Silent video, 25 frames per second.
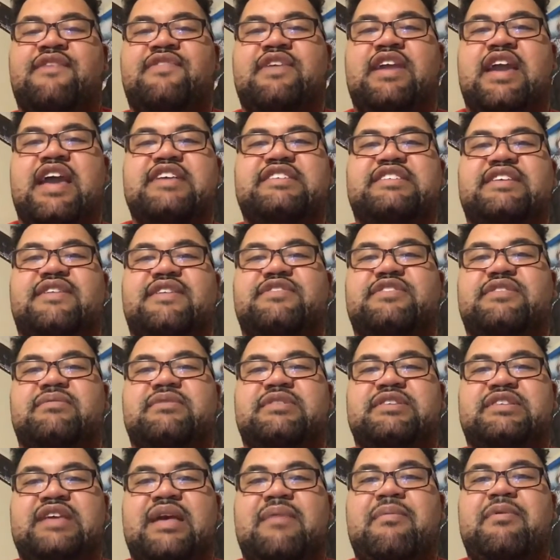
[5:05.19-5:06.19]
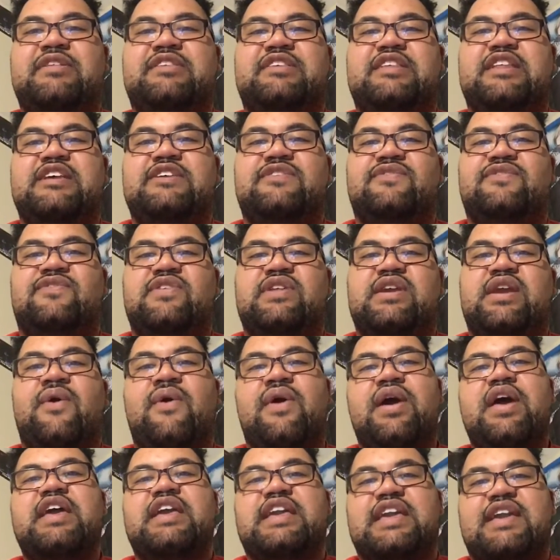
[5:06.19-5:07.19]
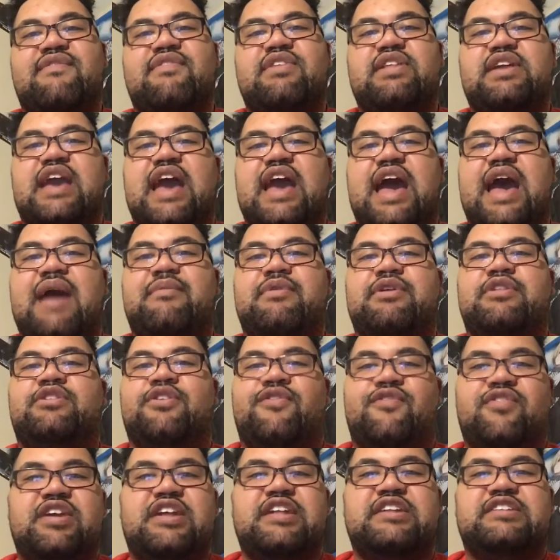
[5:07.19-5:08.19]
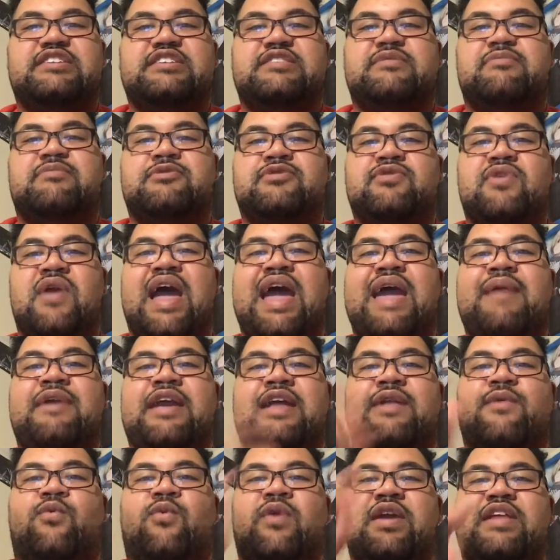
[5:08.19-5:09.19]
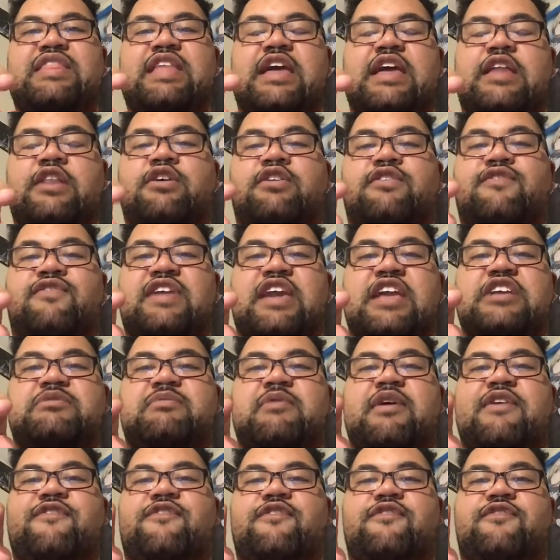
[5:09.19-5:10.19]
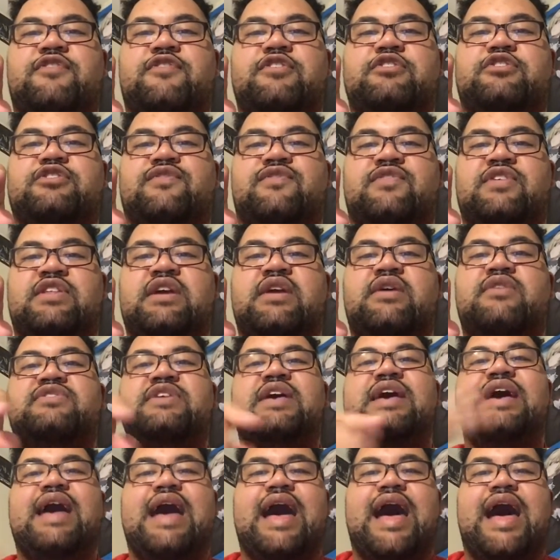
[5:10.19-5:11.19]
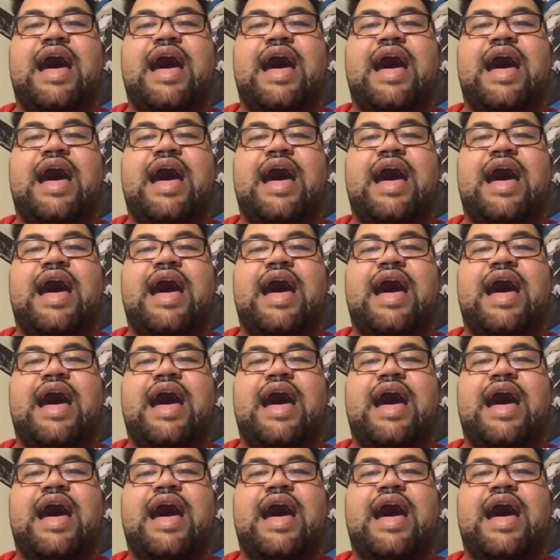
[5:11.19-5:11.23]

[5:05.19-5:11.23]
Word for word: If you guys have something to say about today's video, give it a comment. Don't forget to subscribe and ring that notification bell for future videos.